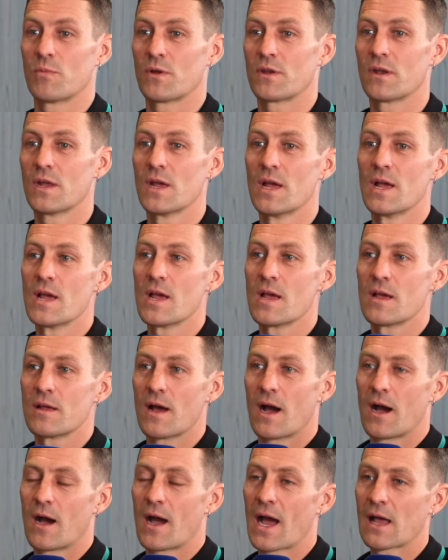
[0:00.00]
But
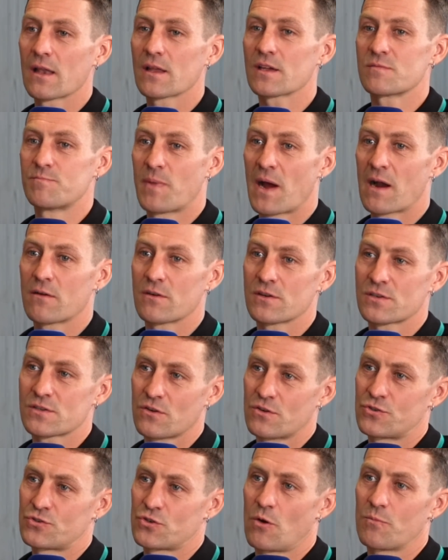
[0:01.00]
Alex Barros
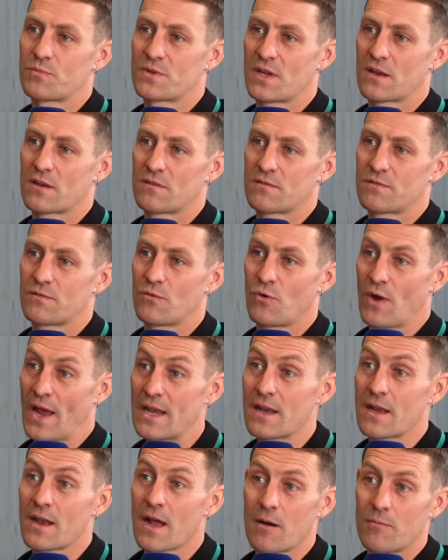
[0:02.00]
got dropped out of, or
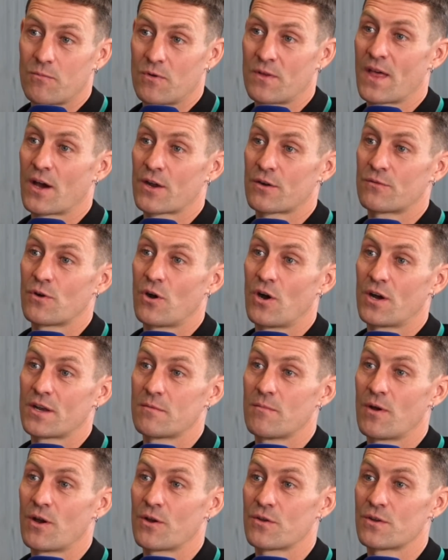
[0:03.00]
ended up without a ride
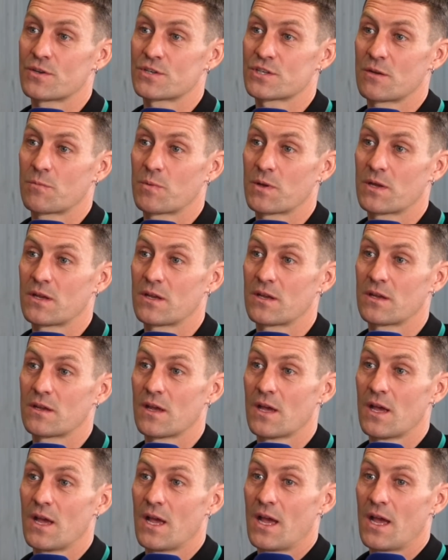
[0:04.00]
in MotoGP.